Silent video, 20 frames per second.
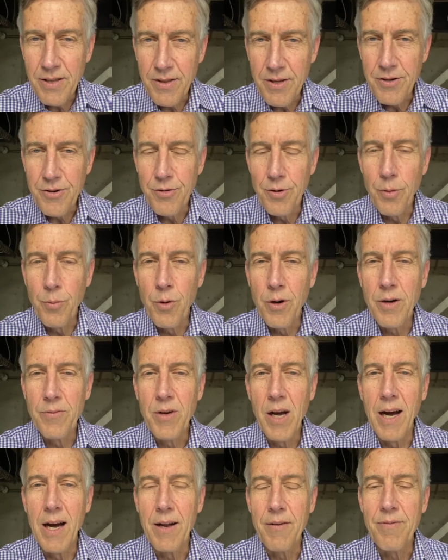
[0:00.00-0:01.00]
the true word of
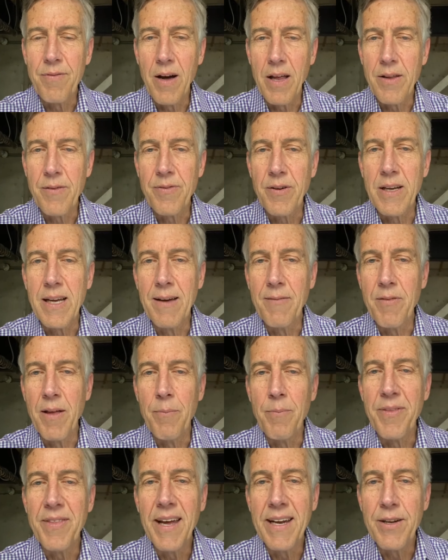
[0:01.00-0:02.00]
God, Father, forgive
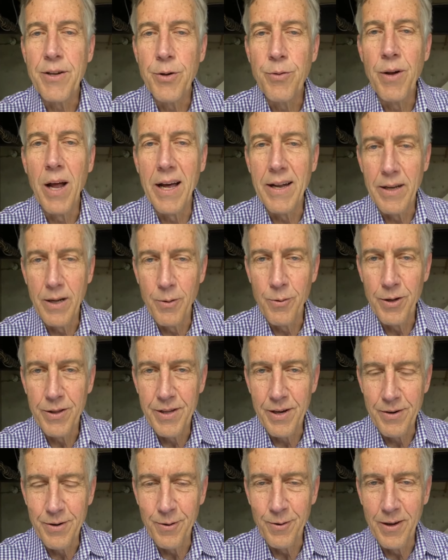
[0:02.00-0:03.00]
them. They do not know what
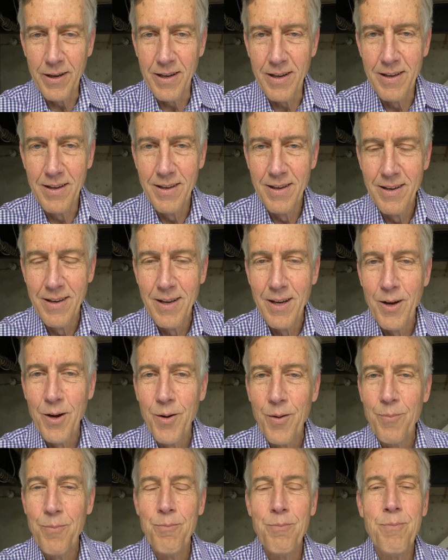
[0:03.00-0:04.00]
they're doing.
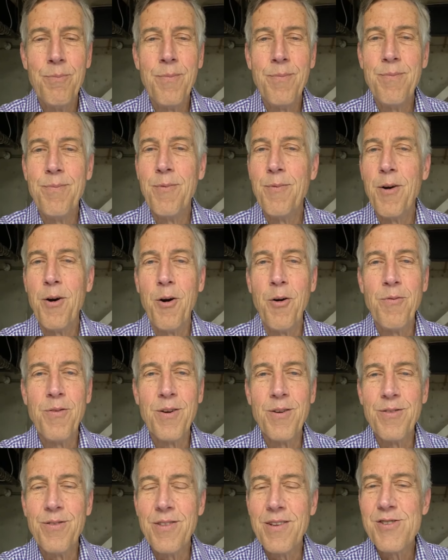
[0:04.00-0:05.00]

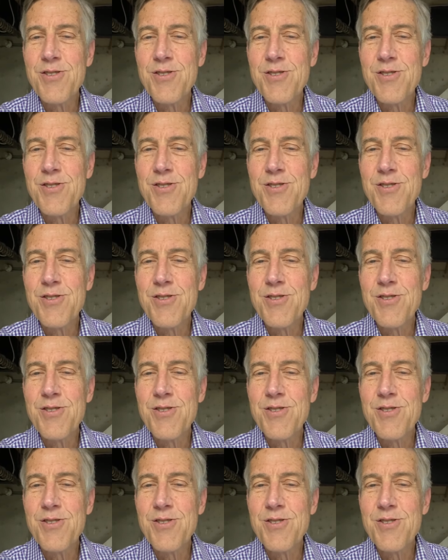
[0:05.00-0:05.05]
Over the